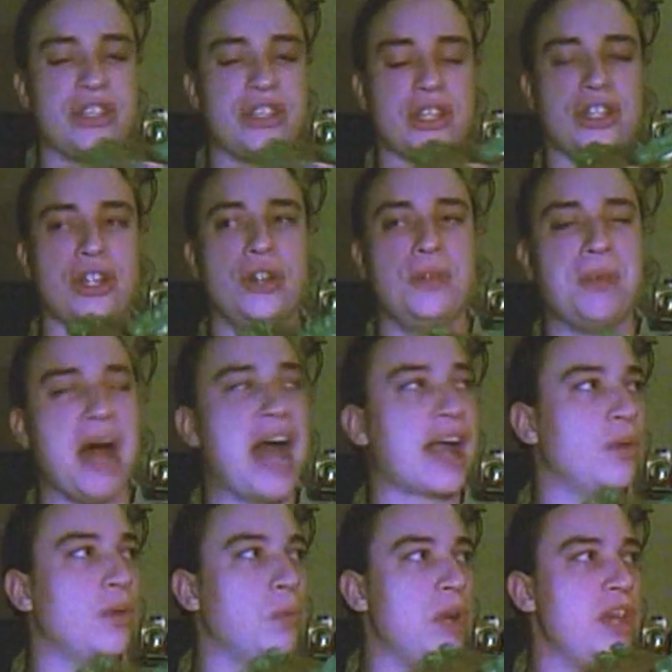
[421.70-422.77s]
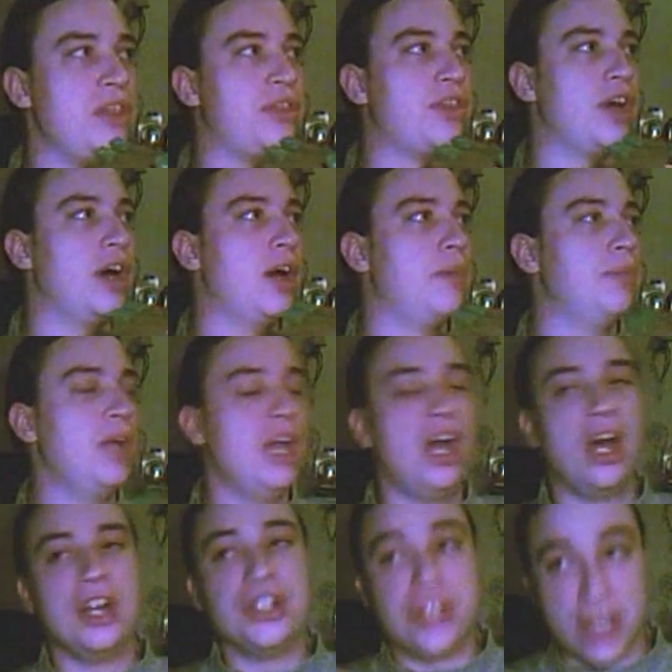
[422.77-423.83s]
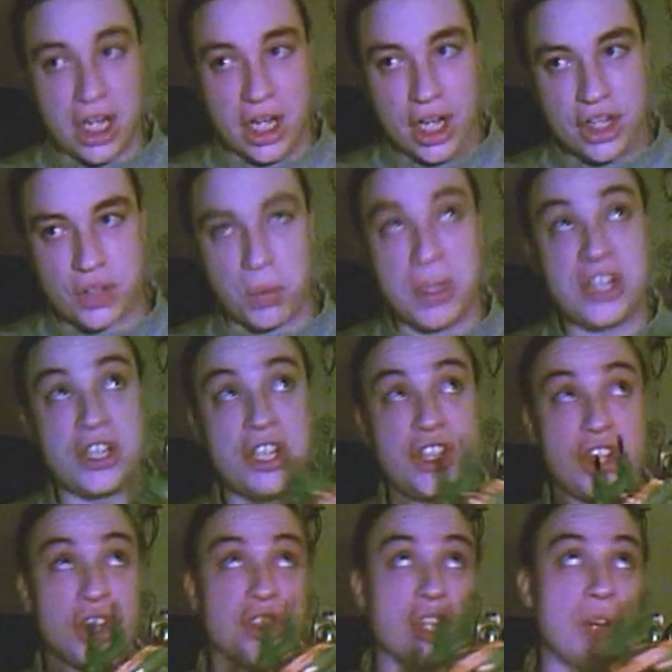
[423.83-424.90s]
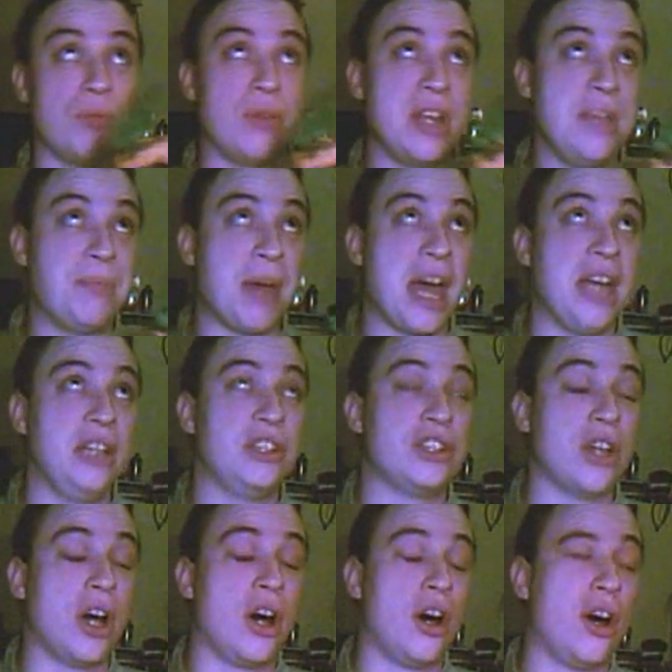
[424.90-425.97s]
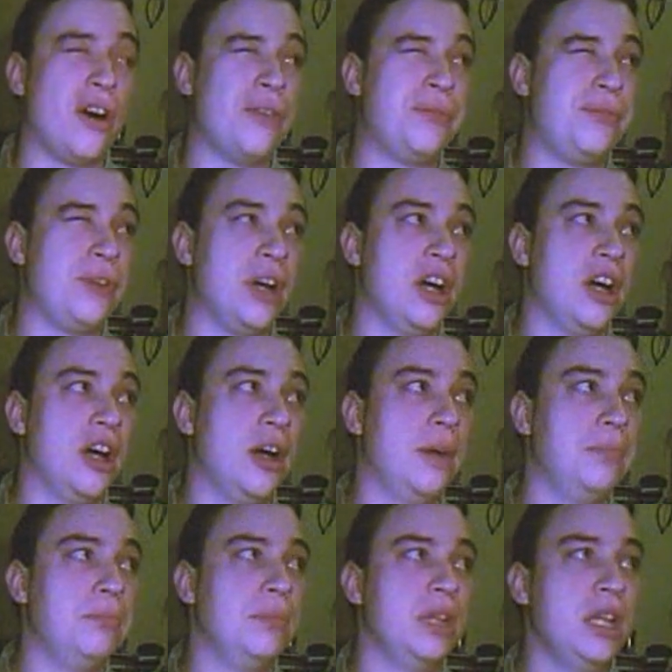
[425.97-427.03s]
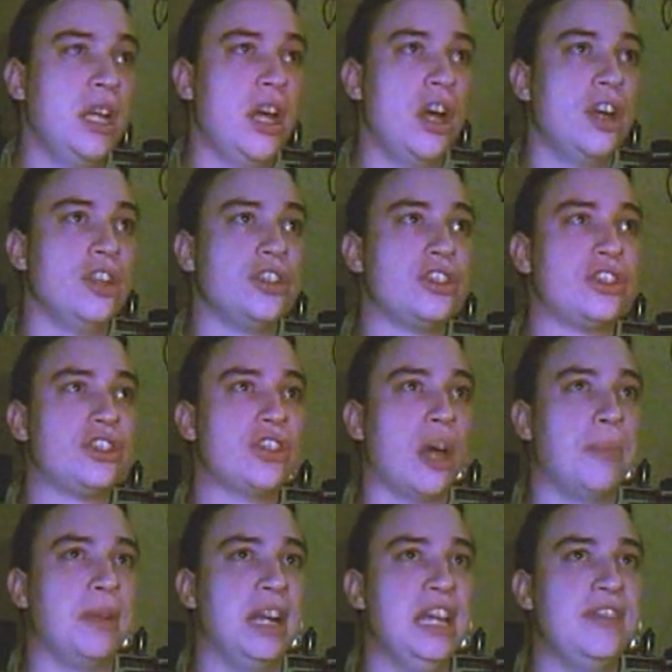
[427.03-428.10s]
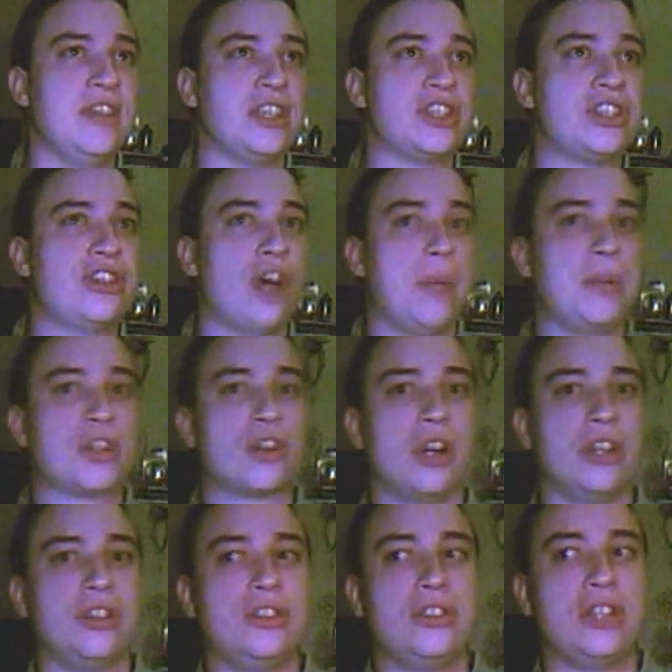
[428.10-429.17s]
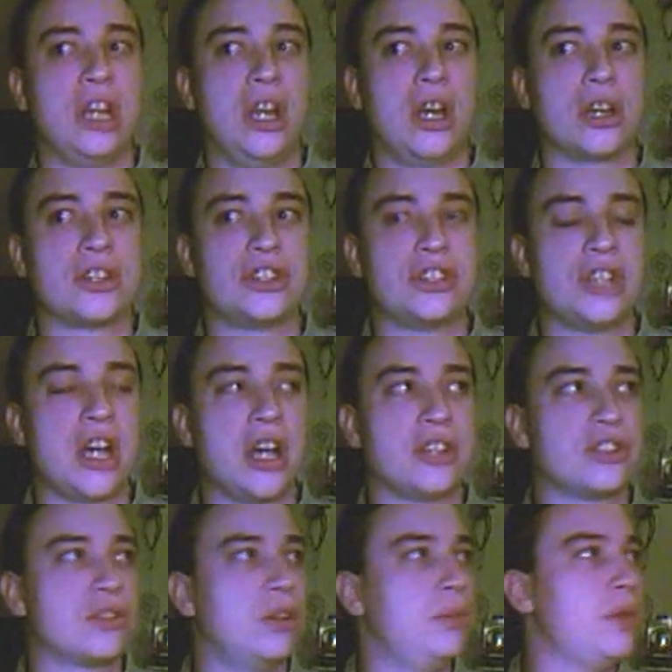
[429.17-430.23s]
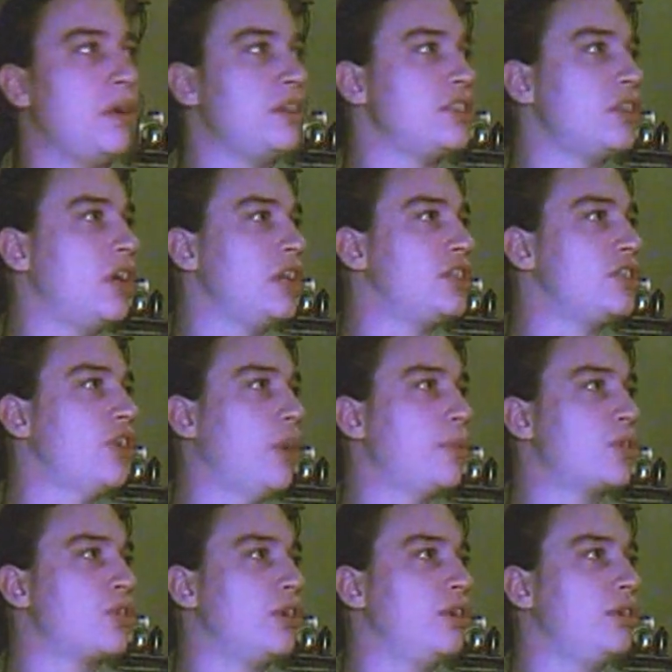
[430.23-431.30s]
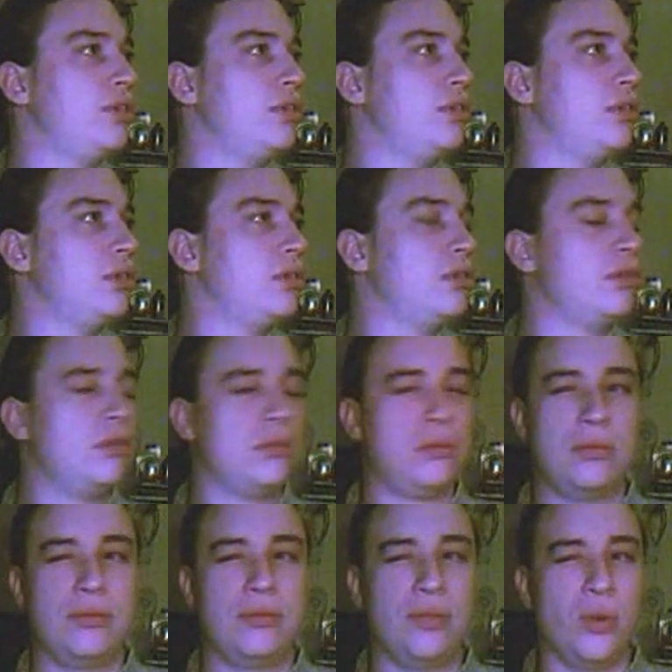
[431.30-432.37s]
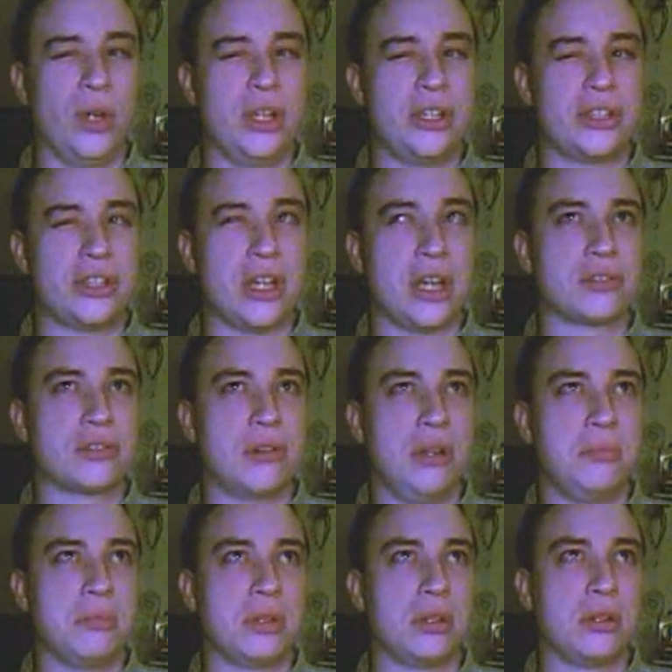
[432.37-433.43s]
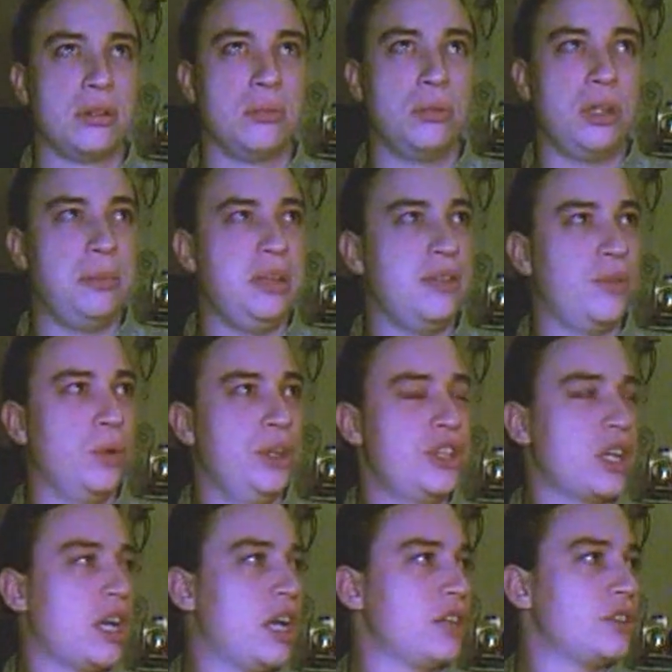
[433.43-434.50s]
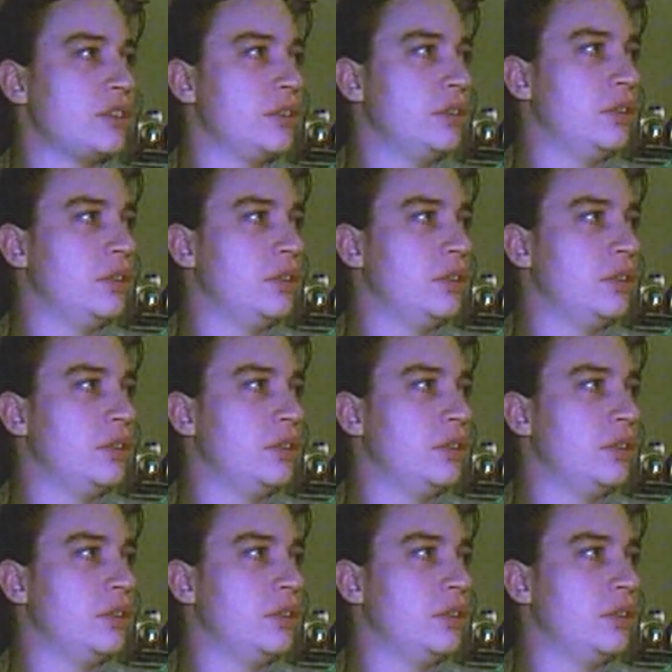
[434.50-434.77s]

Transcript: as a two-pack with Dirge, which is just a repaint of, I believe it's Cybertron Deluxe Starscream, no it's not, it's Cybertron Voyager Starscream? Would he be a Voyager class?